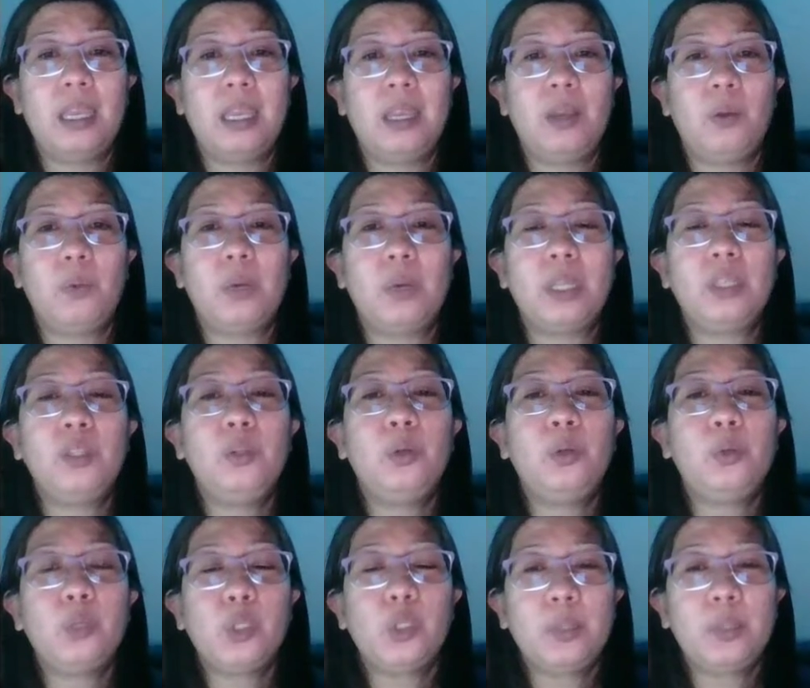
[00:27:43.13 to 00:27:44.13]
what
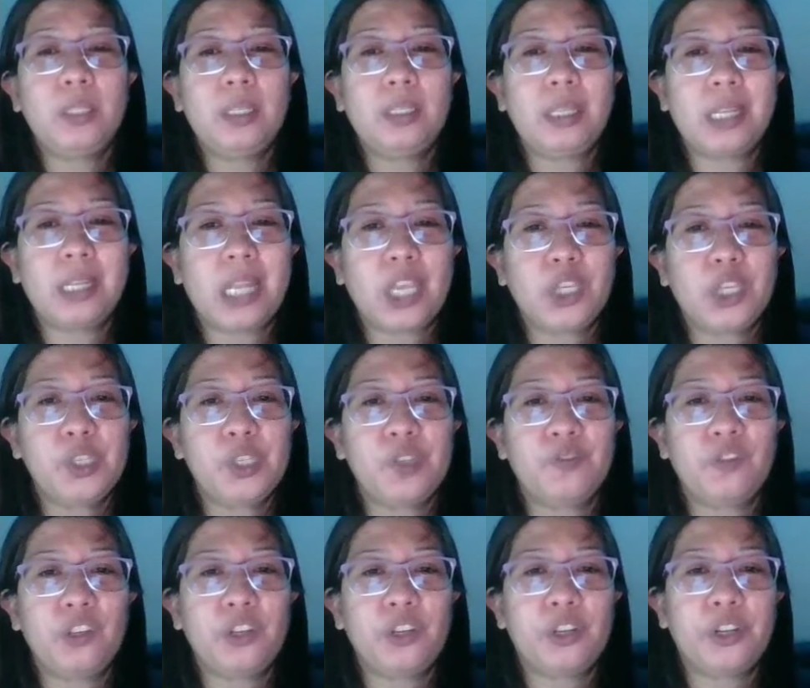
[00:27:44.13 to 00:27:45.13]
goes with the direction
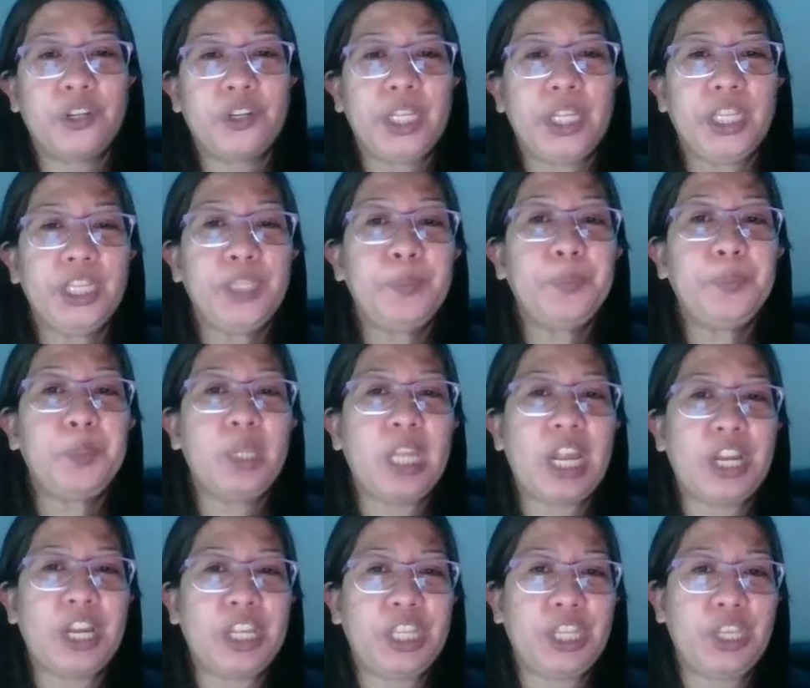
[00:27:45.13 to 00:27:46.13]
of the current, the
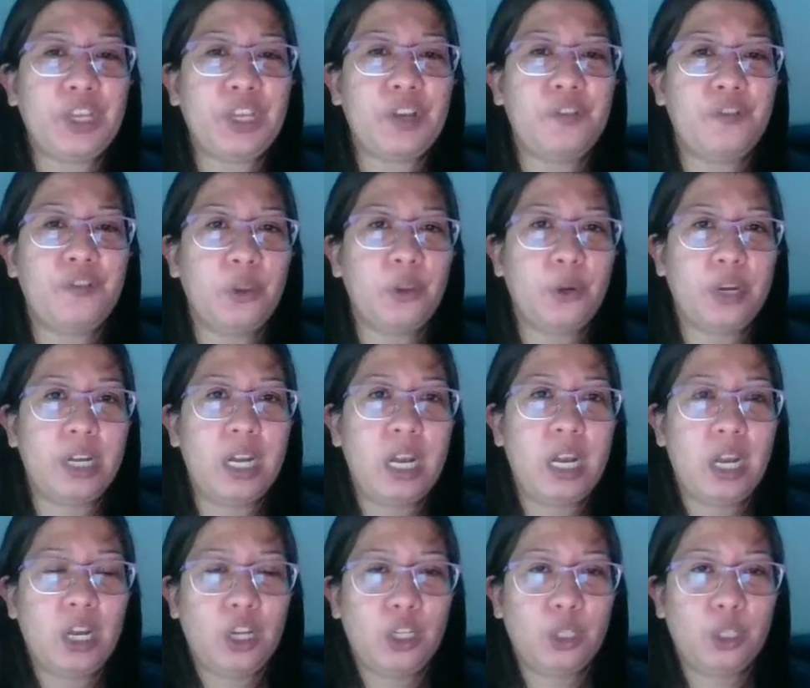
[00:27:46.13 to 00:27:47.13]
polarity of your
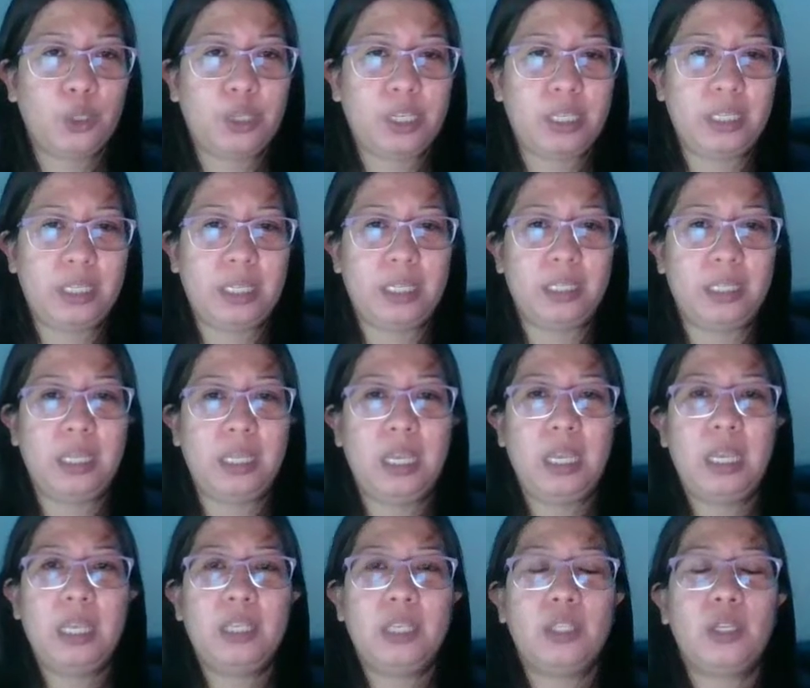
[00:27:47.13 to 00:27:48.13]
sources.
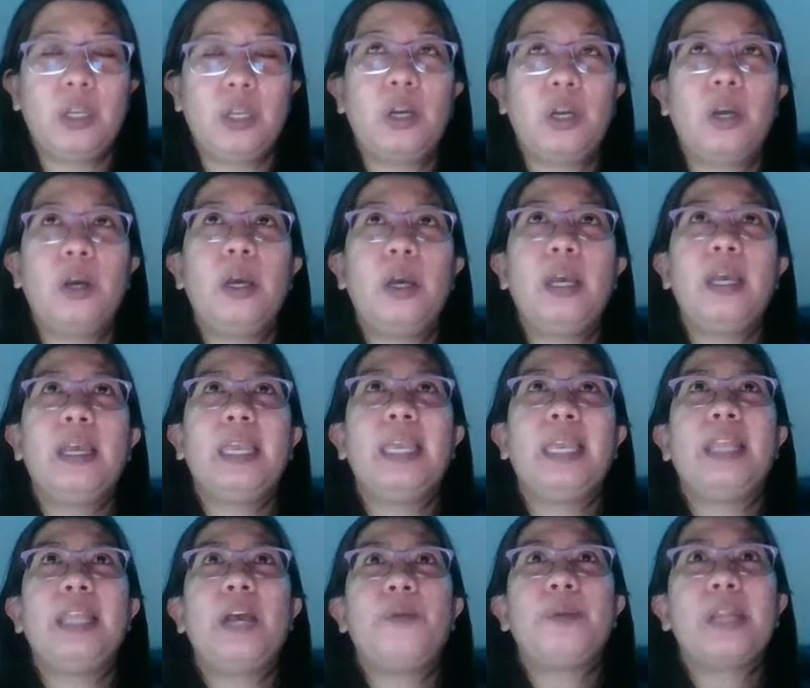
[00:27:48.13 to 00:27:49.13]
So
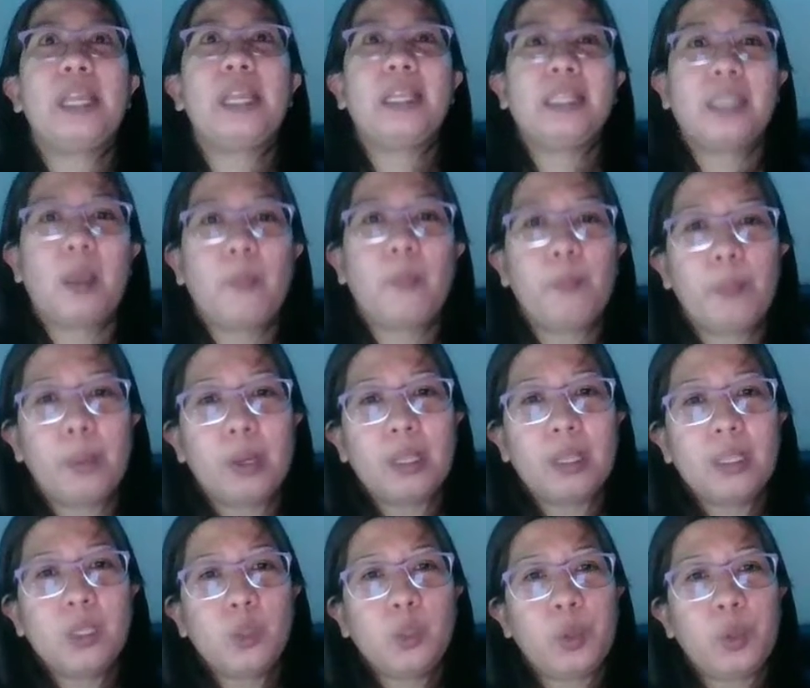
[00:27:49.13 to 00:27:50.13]
in our
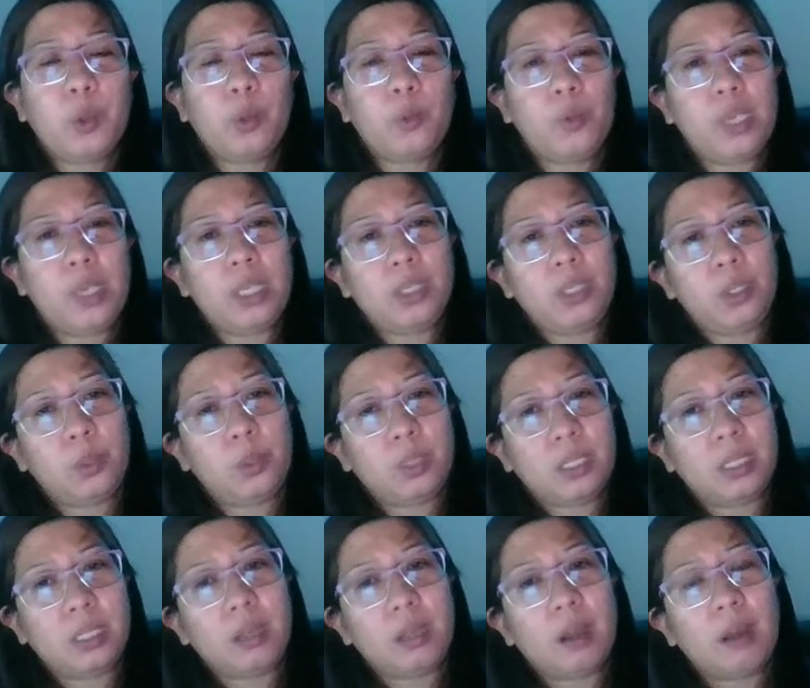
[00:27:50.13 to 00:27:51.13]
examples, we always
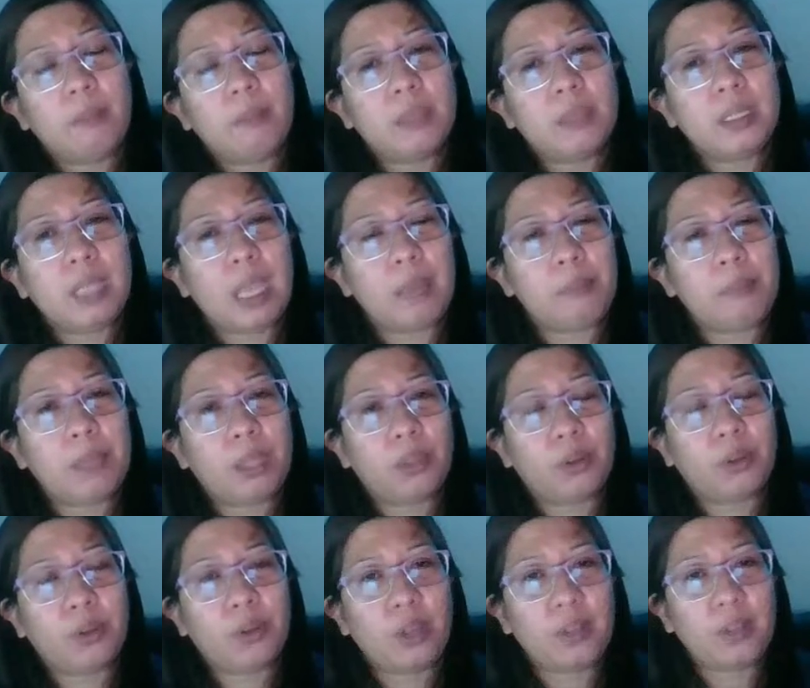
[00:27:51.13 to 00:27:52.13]
use the common
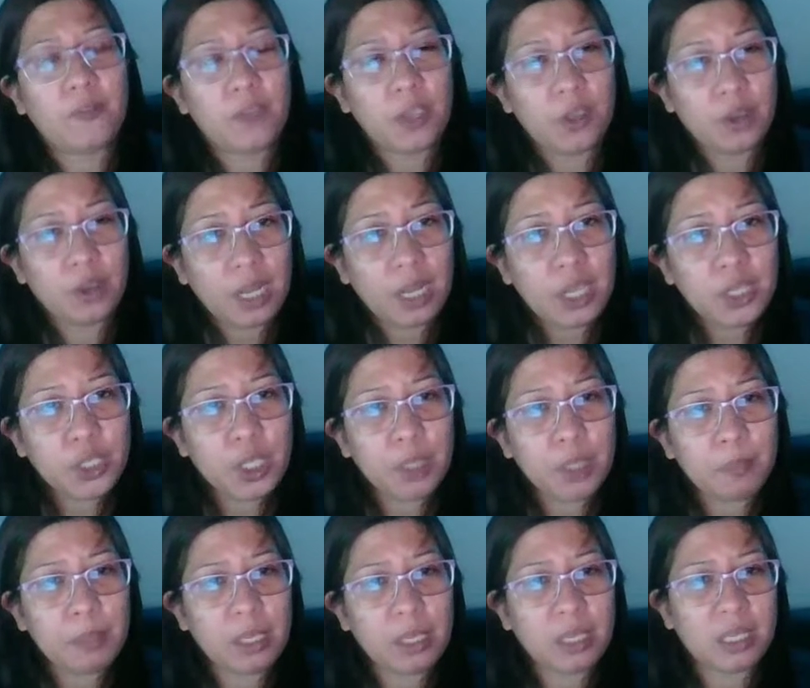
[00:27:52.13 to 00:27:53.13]
emitter
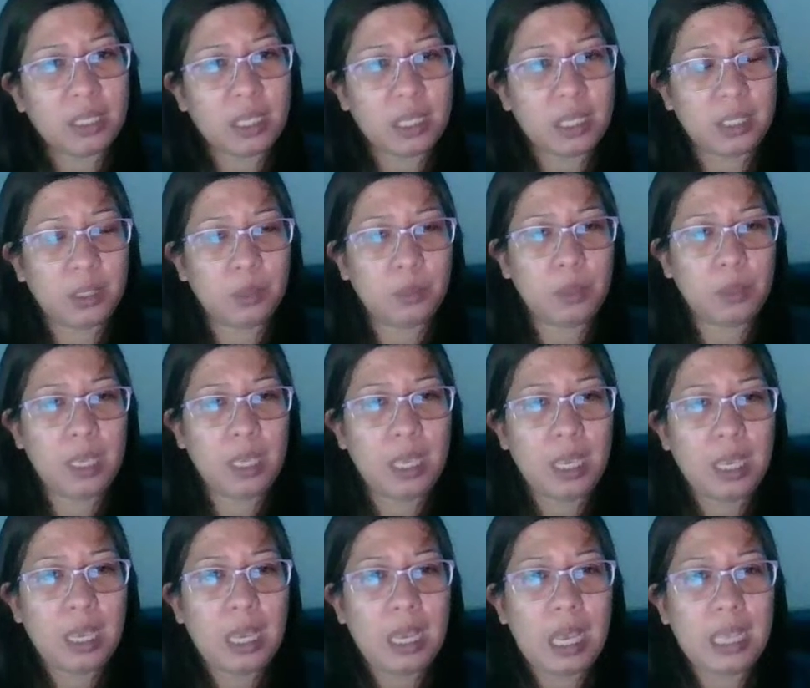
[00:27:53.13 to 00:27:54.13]
configuration because
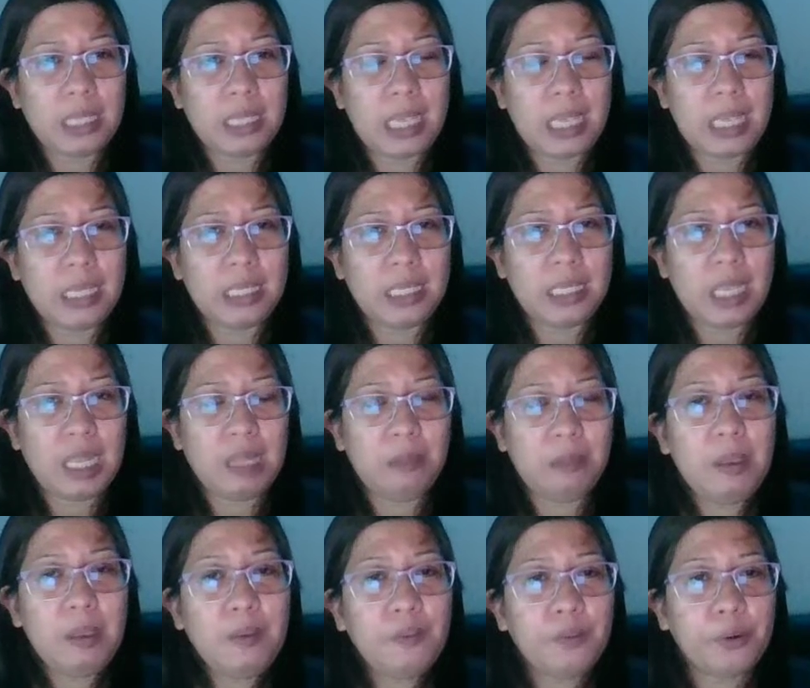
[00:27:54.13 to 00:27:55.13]
as I said
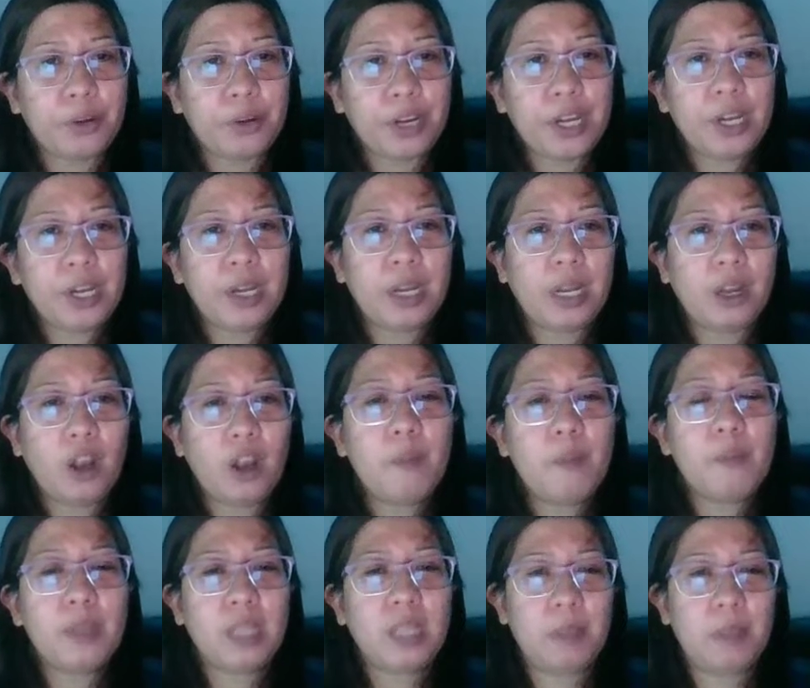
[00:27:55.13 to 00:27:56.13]
before,
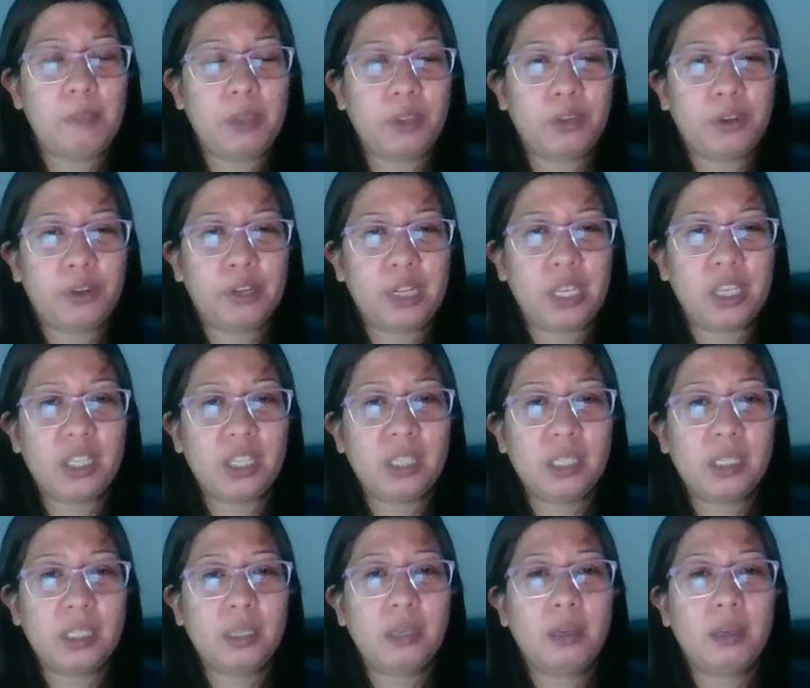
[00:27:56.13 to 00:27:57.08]
common emitter is